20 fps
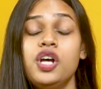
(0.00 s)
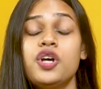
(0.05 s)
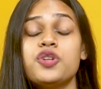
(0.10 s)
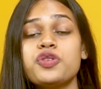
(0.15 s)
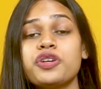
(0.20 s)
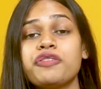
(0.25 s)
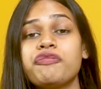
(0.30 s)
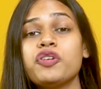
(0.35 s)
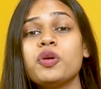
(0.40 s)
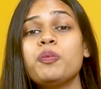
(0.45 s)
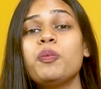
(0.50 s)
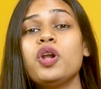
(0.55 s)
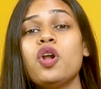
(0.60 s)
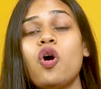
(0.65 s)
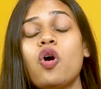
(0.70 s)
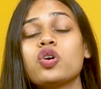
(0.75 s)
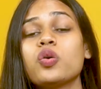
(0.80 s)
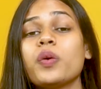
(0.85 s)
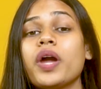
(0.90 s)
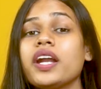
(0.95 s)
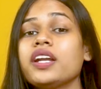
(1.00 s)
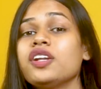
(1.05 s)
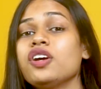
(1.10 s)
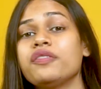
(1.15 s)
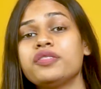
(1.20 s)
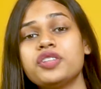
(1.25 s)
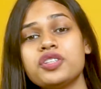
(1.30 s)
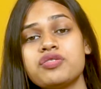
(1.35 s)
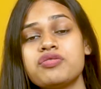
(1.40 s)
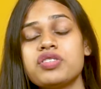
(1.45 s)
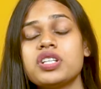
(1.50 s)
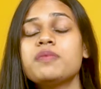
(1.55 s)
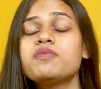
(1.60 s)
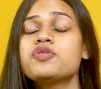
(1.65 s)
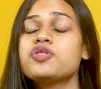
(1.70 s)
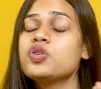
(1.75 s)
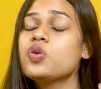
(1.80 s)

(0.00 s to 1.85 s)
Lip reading: So if you belong to any of these streams,